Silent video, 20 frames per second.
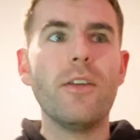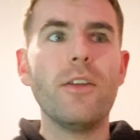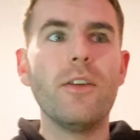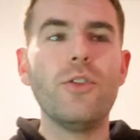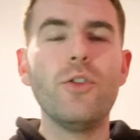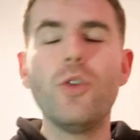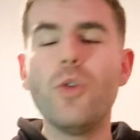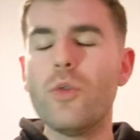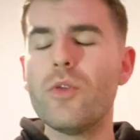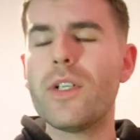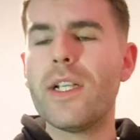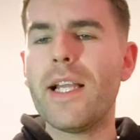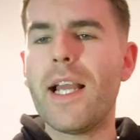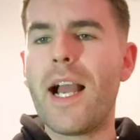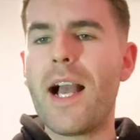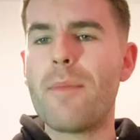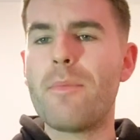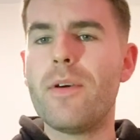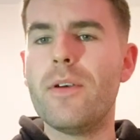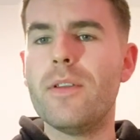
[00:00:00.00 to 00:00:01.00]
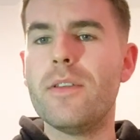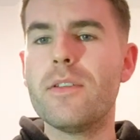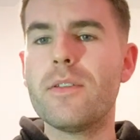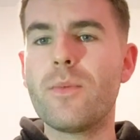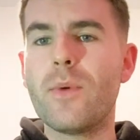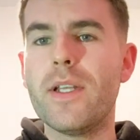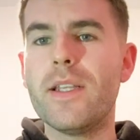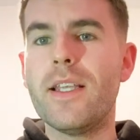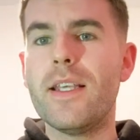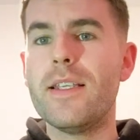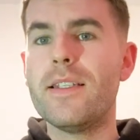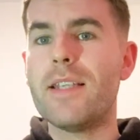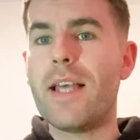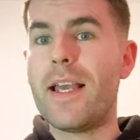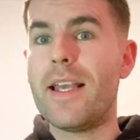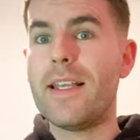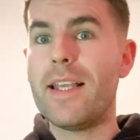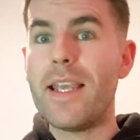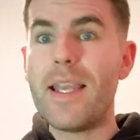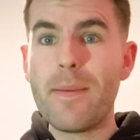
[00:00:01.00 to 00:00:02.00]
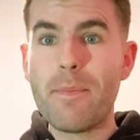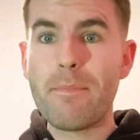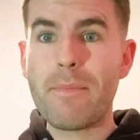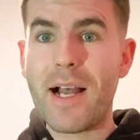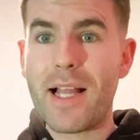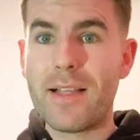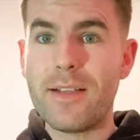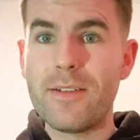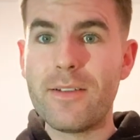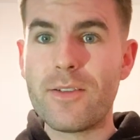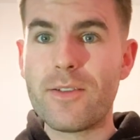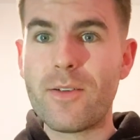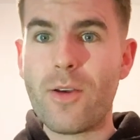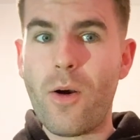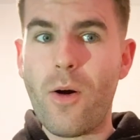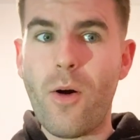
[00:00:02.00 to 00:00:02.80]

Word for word: usually happens when there's a imbalance